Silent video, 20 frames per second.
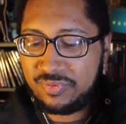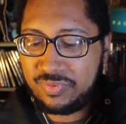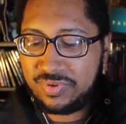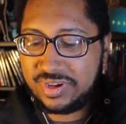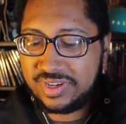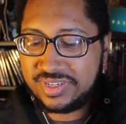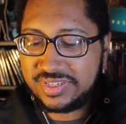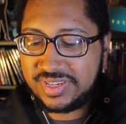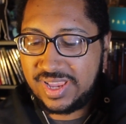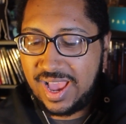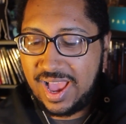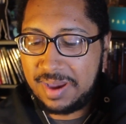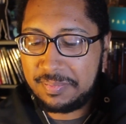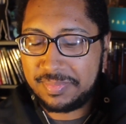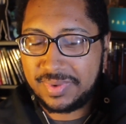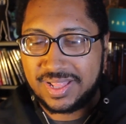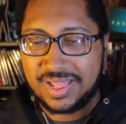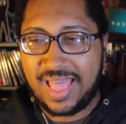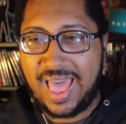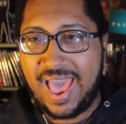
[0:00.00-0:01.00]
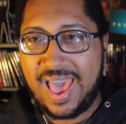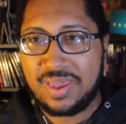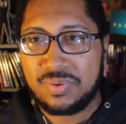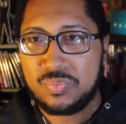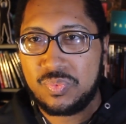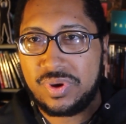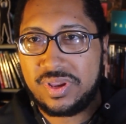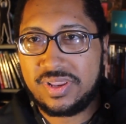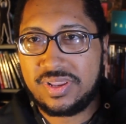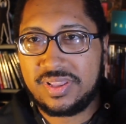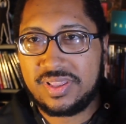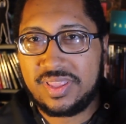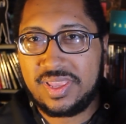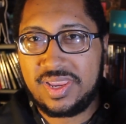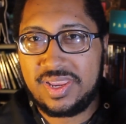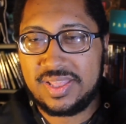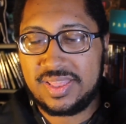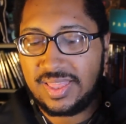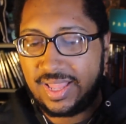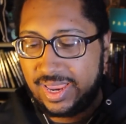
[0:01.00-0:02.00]
was I'm glad when
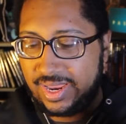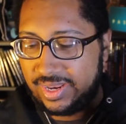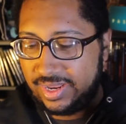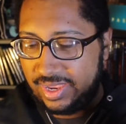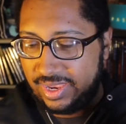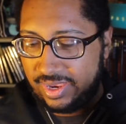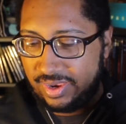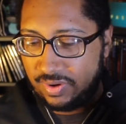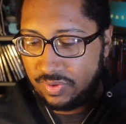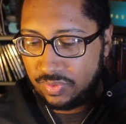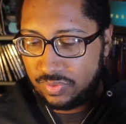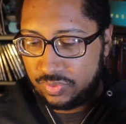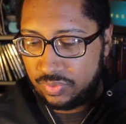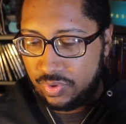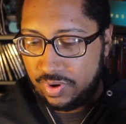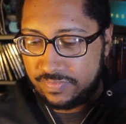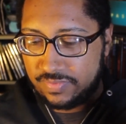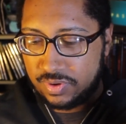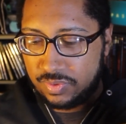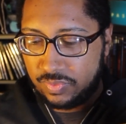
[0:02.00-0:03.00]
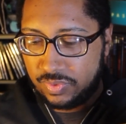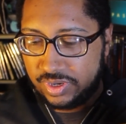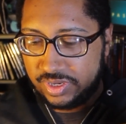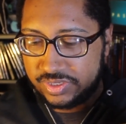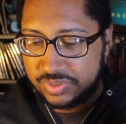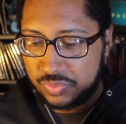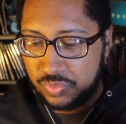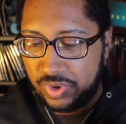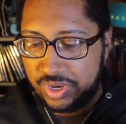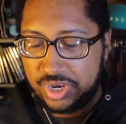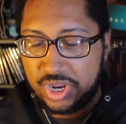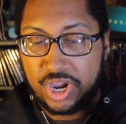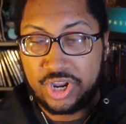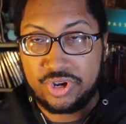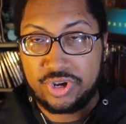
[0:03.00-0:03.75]
the lady or whoever it was went